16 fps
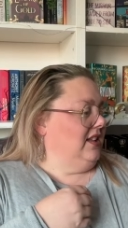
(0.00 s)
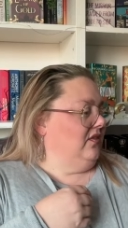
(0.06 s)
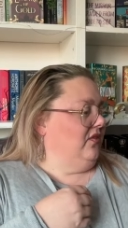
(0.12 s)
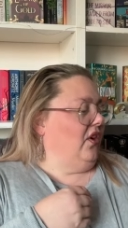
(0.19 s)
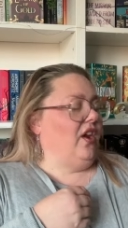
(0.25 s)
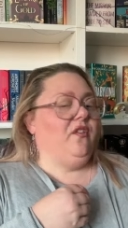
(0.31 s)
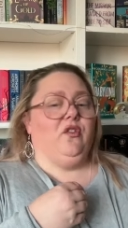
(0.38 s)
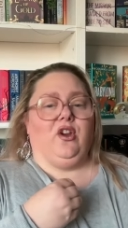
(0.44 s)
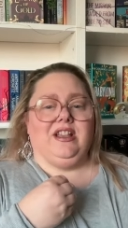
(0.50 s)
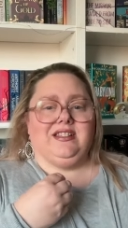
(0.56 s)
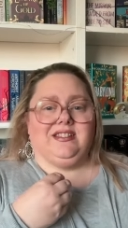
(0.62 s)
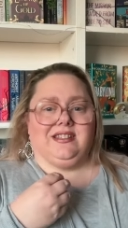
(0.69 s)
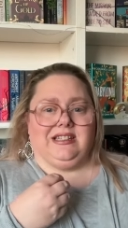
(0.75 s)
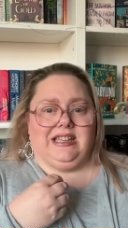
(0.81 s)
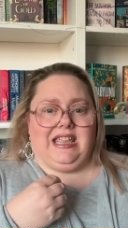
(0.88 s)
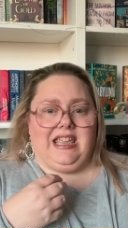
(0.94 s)
very, very
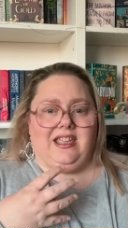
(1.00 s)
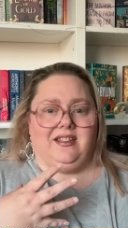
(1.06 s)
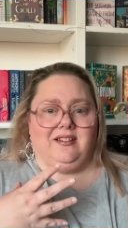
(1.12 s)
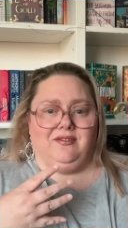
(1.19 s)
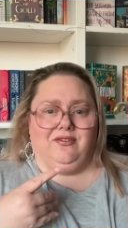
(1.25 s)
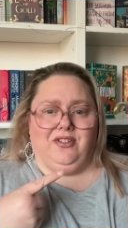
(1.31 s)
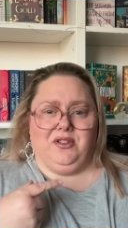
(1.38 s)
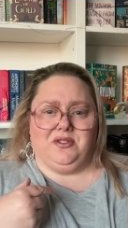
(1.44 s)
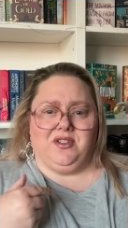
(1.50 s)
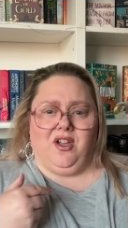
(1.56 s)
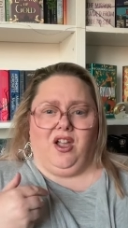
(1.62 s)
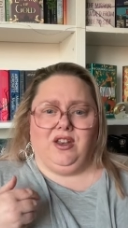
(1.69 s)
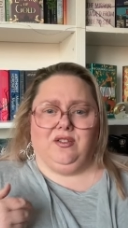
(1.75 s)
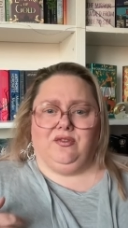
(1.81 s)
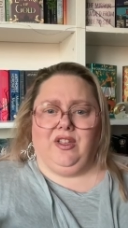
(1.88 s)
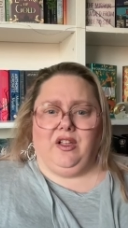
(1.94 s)
sleek. Feels
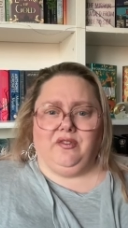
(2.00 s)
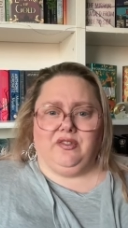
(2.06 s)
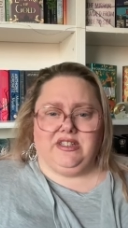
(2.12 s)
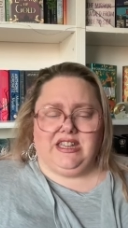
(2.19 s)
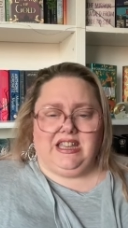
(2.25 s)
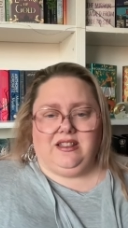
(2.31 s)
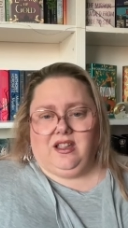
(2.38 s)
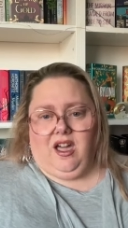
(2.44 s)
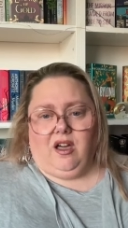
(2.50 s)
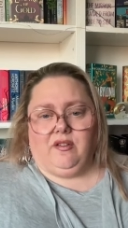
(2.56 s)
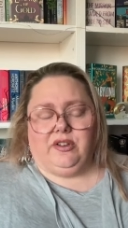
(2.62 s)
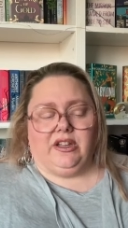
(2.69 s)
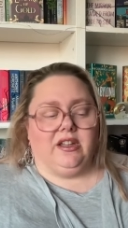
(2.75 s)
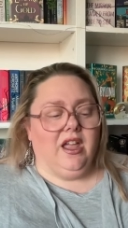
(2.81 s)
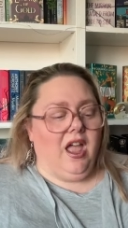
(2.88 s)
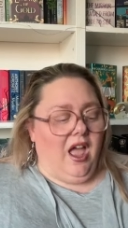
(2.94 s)
kind of velvety, the
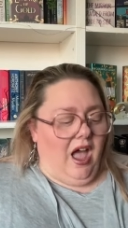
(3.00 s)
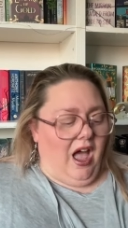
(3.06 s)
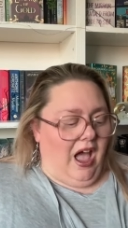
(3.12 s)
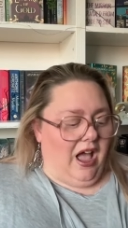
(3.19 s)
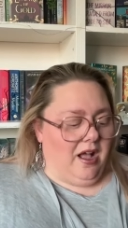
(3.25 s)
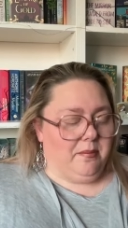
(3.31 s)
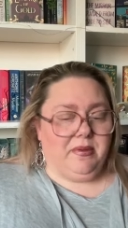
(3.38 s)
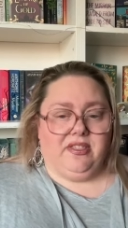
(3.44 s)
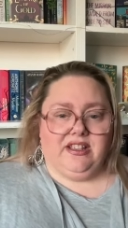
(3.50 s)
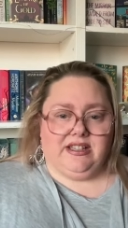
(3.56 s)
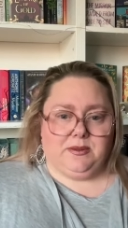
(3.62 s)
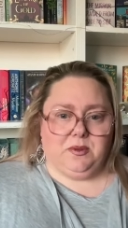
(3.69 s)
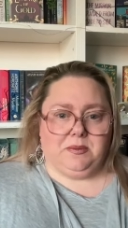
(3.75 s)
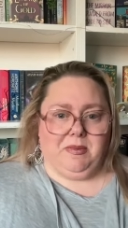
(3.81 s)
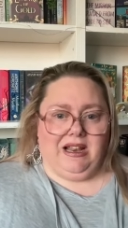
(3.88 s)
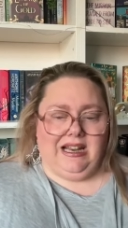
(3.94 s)
cover. Uh, but this
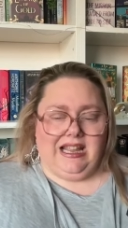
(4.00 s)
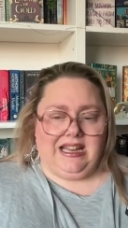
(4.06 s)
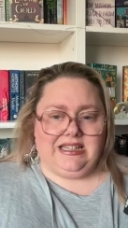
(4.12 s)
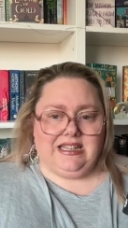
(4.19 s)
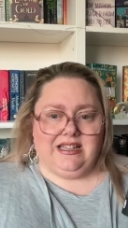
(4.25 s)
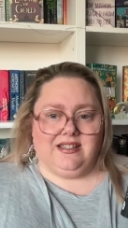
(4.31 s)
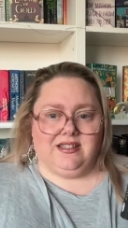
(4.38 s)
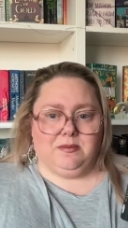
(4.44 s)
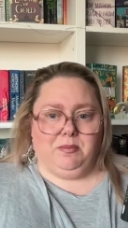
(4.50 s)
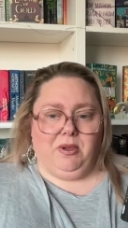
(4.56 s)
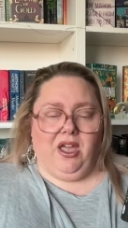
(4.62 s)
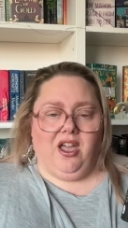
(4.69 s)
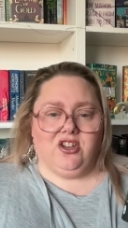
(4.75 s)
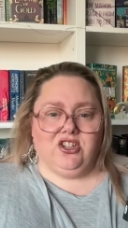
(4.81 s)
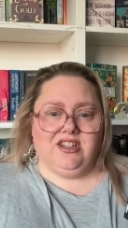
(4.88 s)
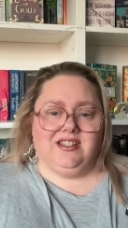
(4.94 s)
was my latest
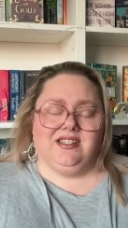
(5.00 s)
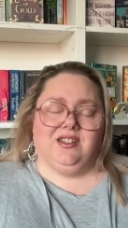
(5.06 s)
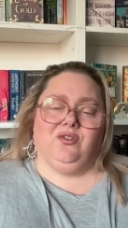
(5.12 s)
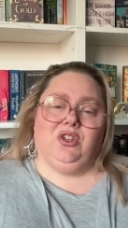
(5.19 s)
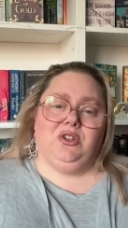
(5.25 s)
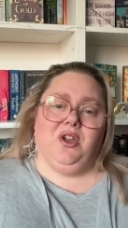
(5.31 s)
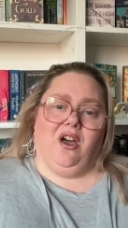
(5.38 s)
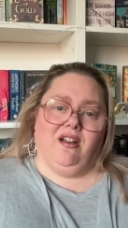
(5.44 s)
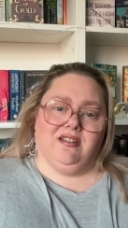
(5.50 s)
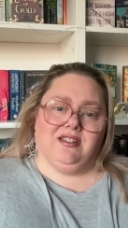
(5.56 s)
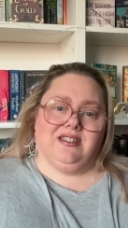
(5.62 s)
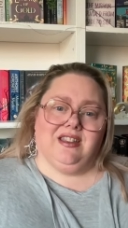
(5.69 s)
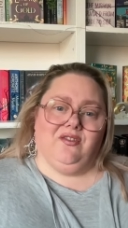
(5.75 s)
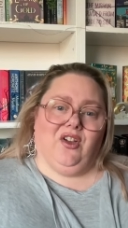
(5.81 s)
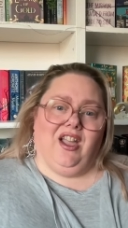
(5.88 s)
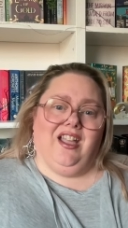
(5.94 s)
purchase. If you asked
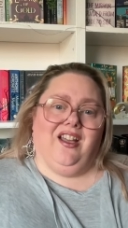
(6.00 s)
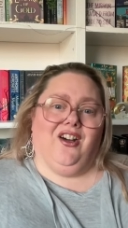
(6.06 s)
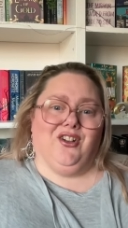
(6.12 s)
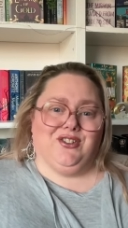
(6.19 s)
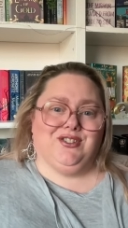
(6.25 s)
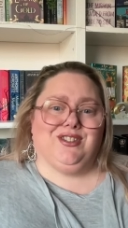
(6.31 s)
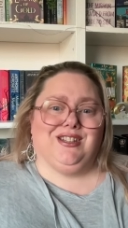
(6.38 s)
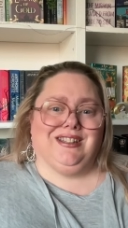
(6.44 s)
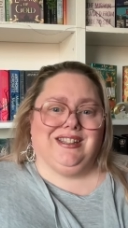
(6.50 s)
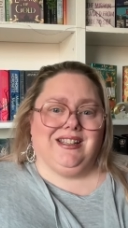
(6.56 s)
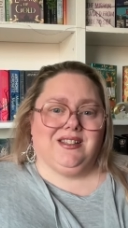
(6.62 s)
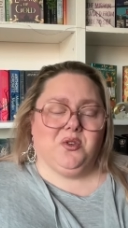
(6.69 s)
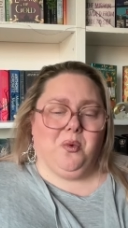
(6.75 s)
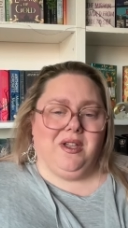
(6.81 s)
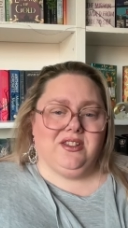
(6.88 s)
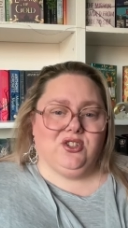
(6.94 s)
if I answered this
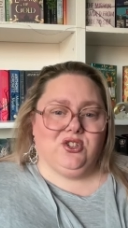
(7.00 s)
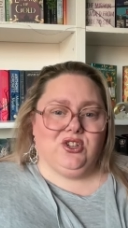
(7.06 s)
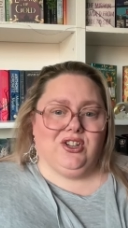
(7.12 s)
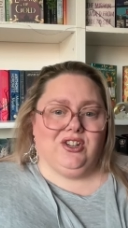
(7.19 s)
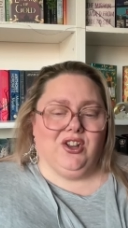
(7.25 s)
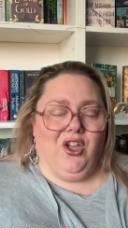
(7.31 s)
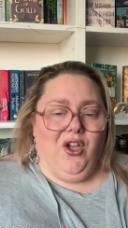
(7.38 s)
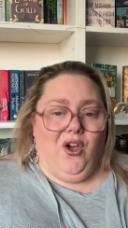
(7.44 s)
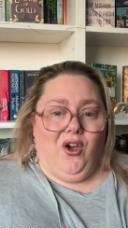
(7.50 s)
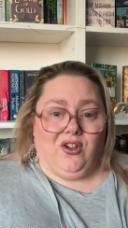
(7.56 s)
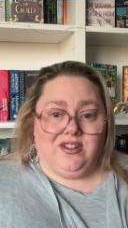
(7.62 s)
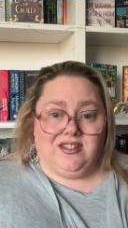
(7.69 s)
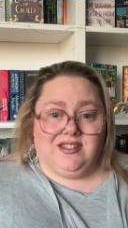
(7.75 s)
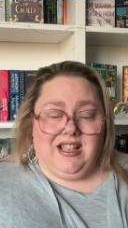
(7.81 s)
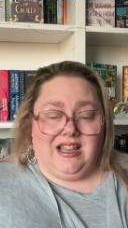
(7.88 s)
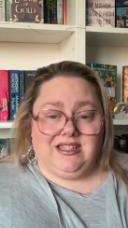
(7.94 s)
question
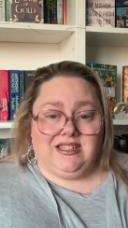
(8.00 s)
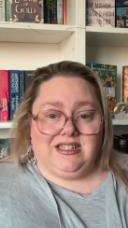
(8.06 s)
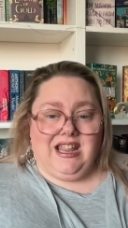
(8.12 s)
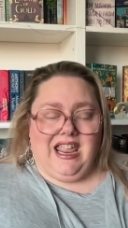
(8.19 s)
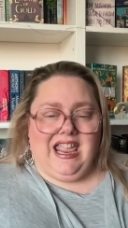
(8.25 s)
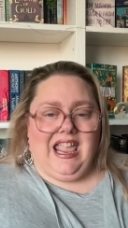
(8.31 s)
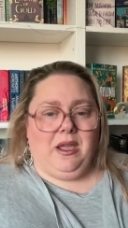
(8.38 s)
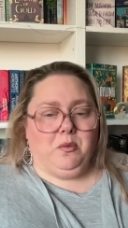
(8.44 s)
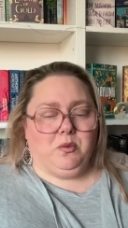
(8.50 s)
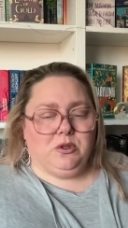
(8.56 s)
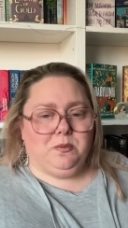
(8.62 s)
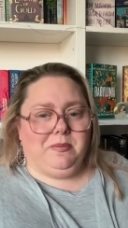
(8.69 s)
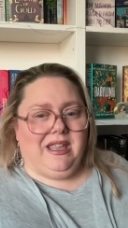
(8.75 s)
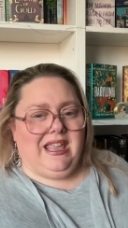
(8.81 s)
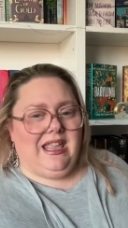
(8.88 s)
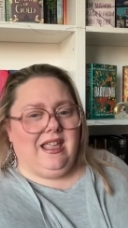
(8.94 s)
on Saturday, it would
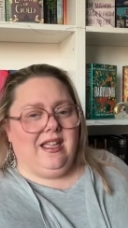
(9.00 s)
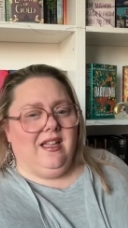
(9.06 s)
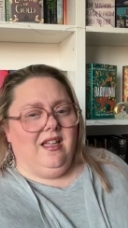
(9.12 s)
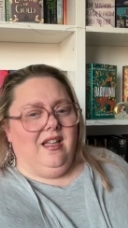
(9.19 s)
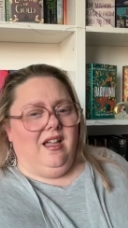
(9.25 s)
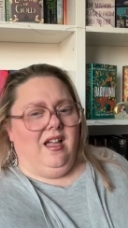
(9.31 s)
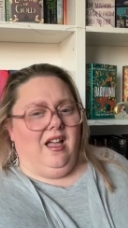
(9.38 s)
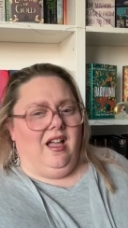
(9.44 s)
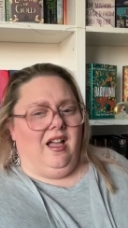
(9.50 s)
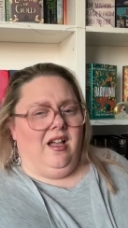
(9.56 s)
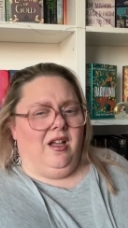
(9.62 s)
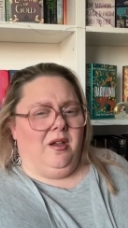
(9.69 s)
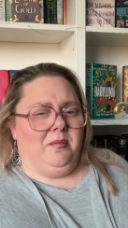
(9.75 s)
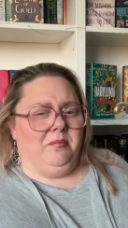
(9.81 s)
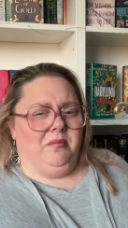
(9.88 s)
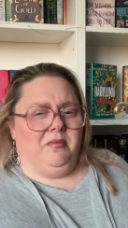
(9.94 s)
be
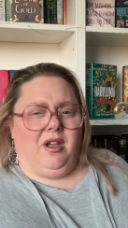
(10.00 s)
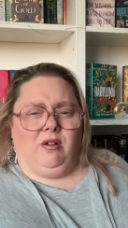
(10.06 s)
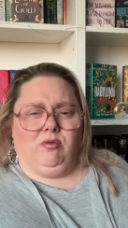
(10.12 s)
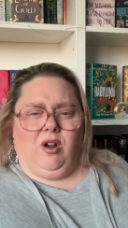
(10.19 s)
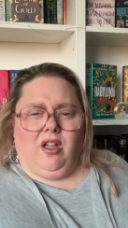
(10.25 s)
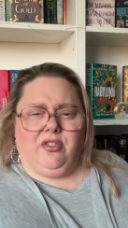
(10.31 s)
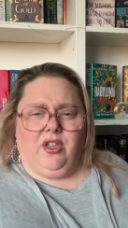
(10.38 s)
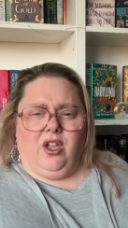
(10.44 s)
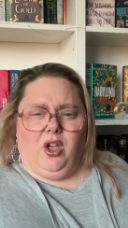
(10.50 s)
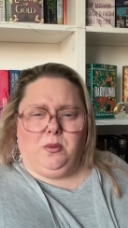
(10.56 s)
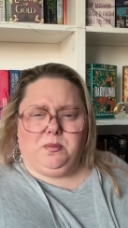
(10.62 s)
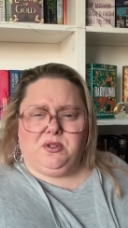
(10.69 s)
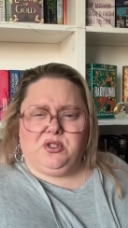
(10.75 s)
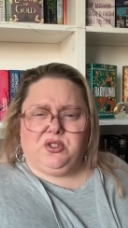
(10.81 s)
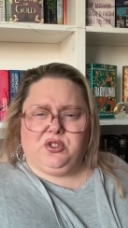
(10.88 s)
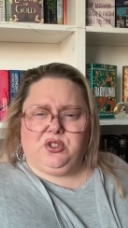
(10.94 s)
um, a rather
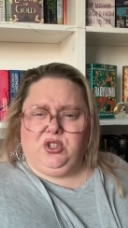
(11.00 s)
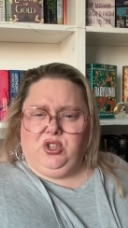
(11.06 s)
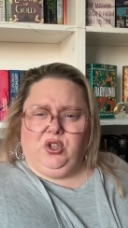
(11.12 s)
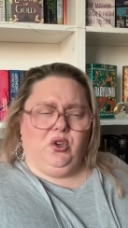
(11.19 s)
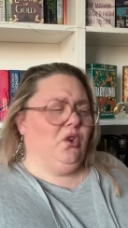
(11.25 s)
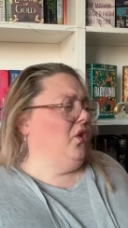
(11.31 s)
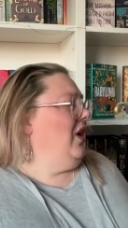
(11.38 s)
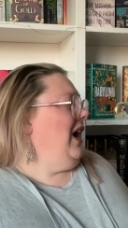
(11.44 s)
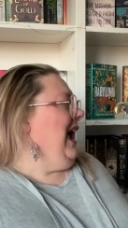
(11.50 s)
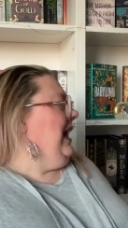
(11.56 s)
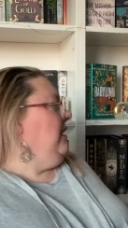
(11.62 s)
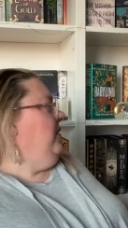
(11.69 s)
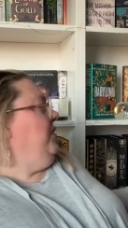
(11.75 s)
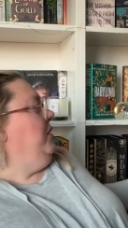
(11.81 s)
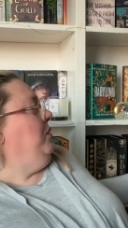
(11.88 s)
obscure Agatha